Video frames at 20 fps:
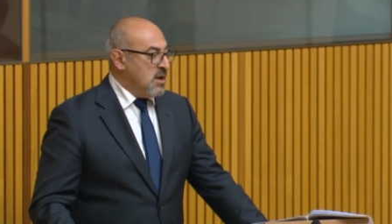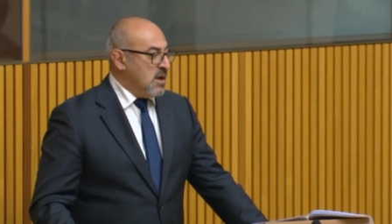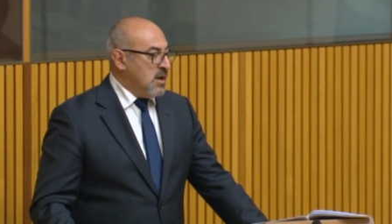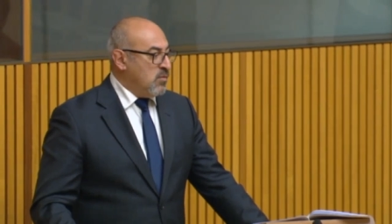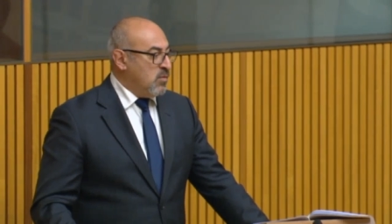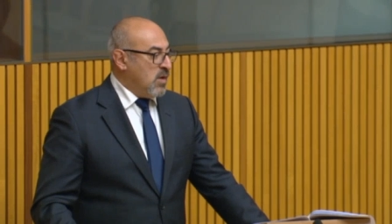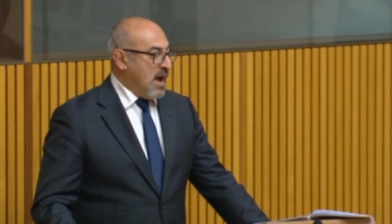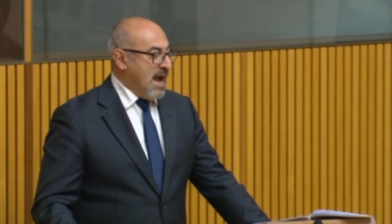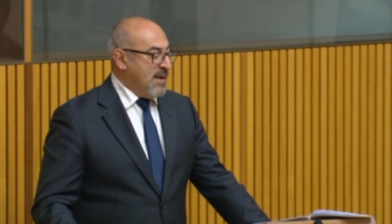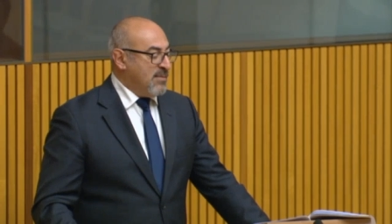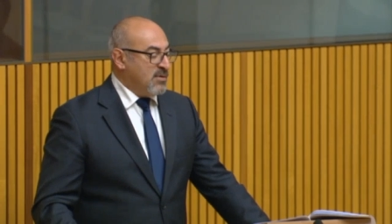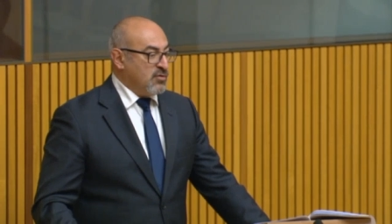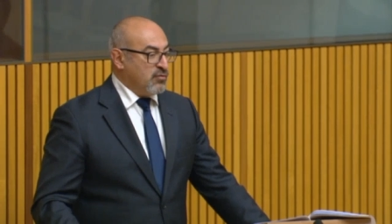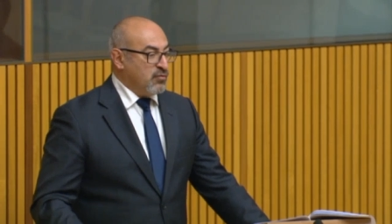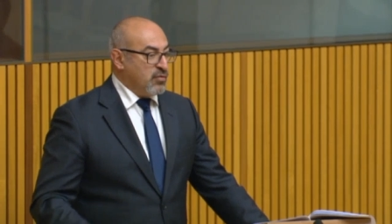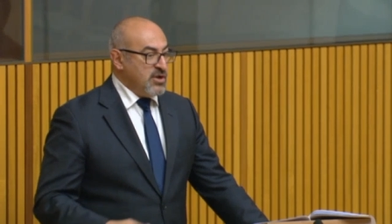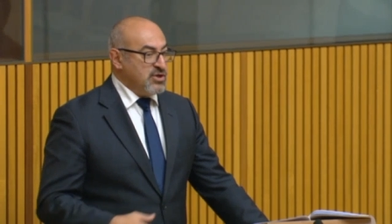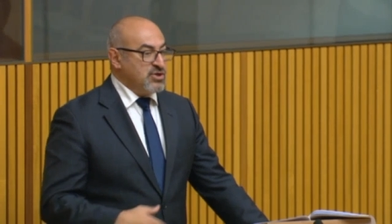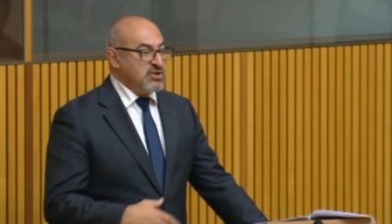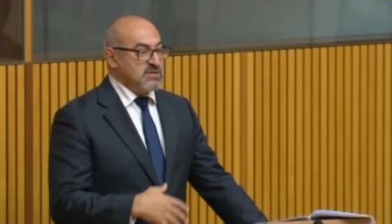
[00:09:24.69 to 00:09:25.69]
were able to
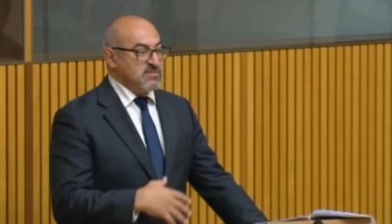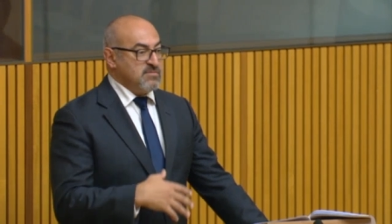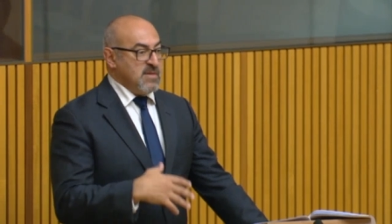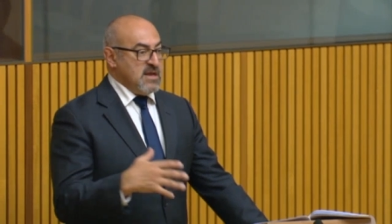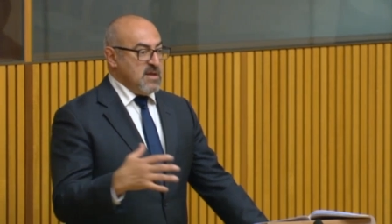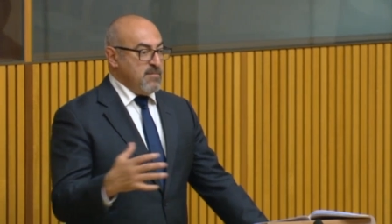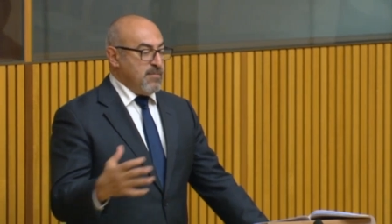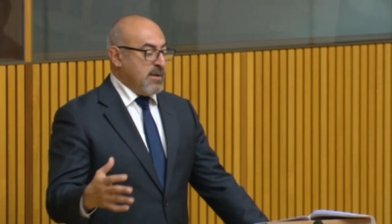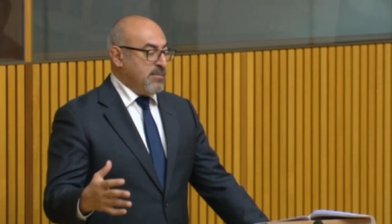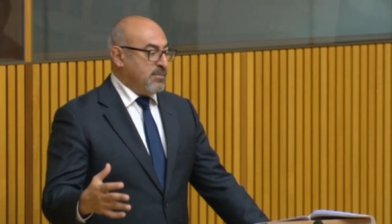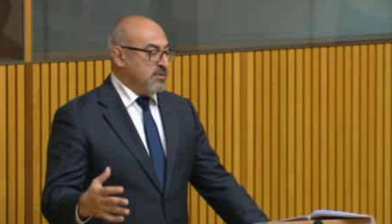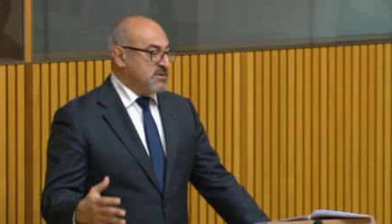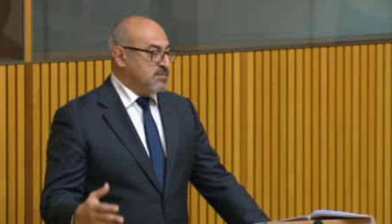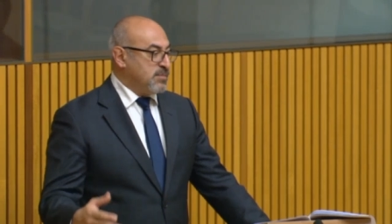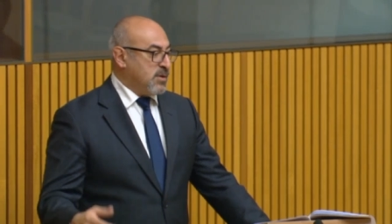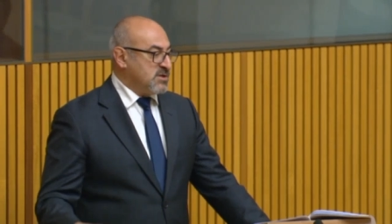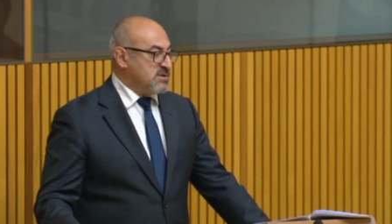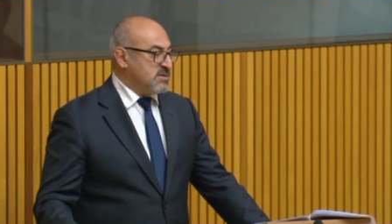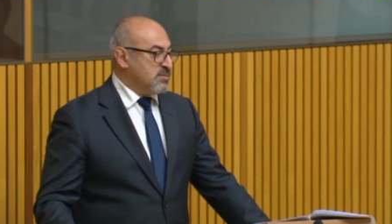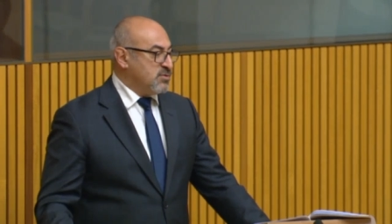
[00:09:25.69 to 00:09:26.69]
reach as many people as
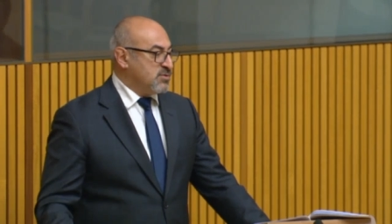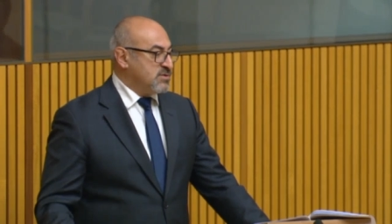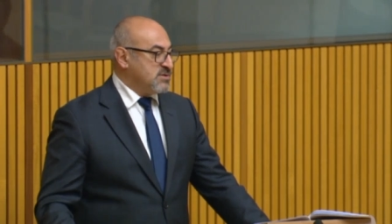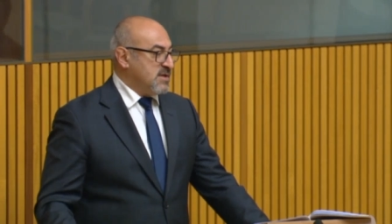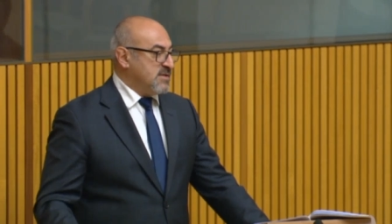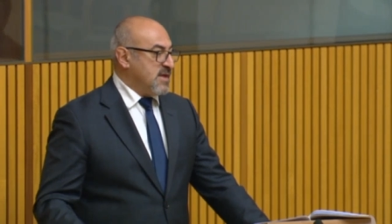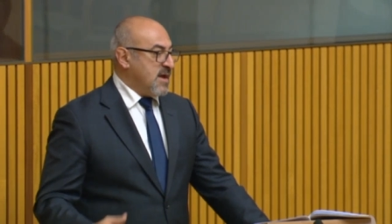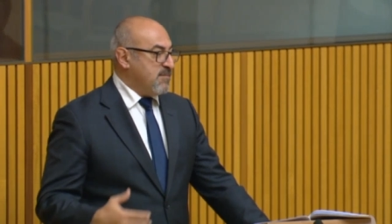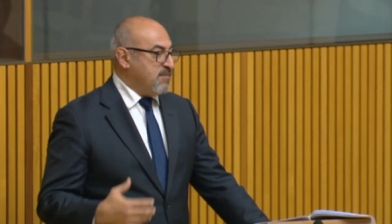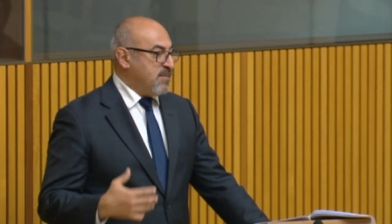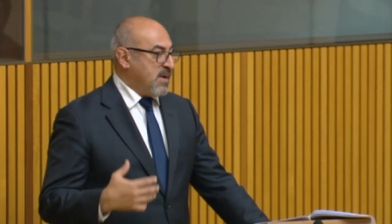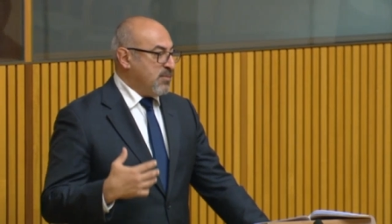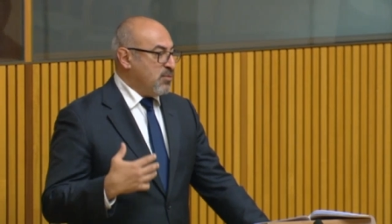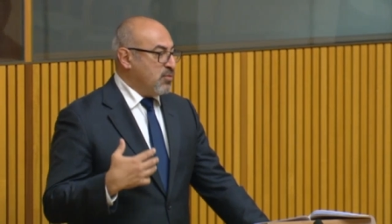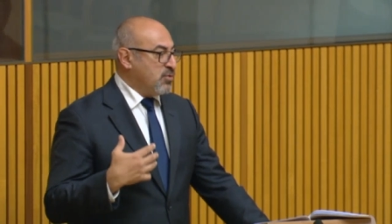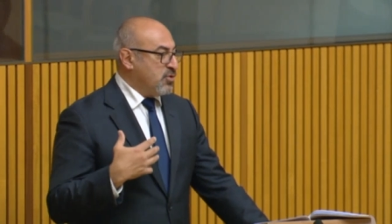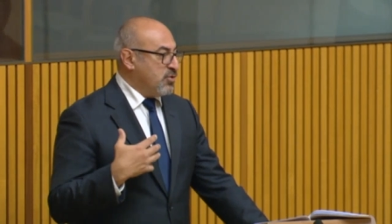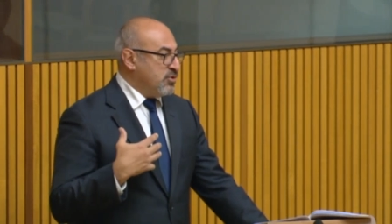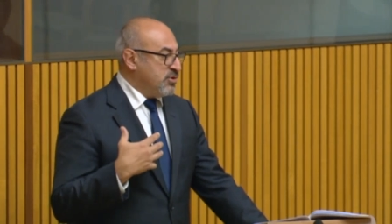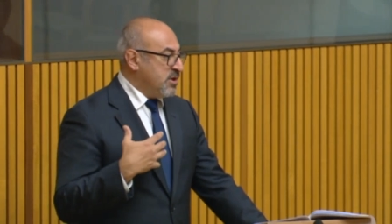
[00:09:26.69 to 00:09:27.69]
possible, so that people
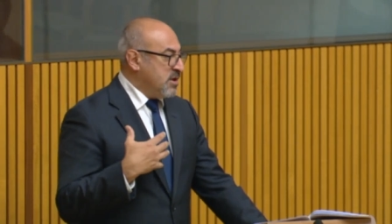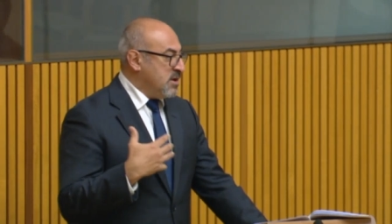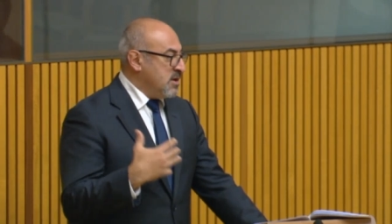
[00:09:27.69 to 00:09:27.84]
could